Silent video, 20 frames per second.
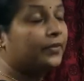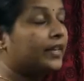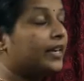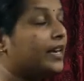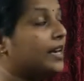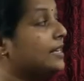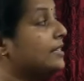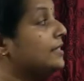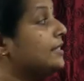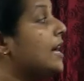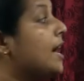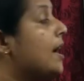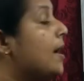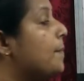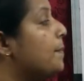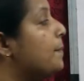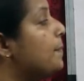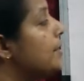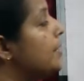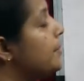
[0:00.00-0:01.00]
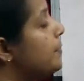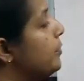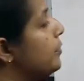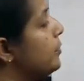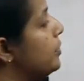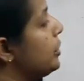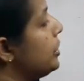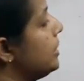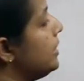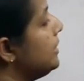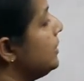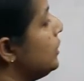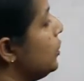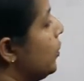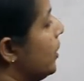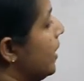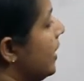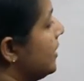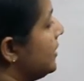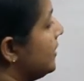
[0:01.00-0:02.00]
Yes, the upper portion is
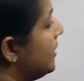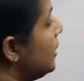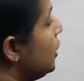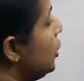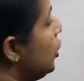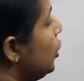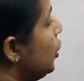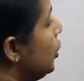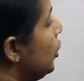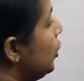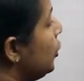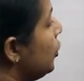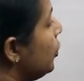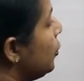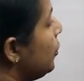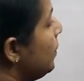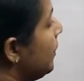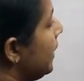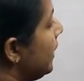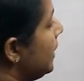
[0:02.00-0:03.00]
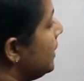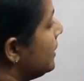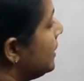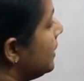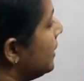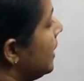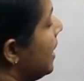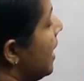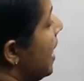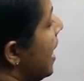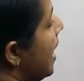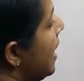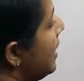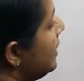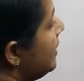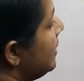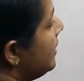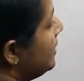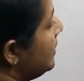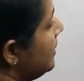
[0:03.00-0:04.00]
known as a numerator.
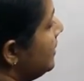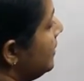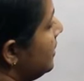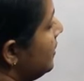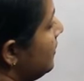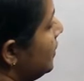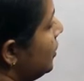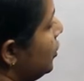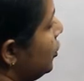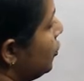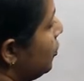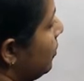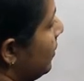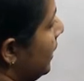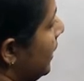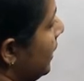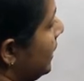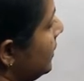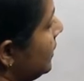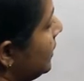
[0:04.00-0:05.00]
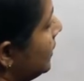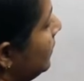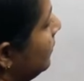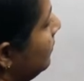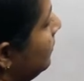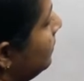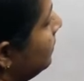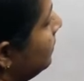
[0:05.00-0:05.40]
And this is our numerator.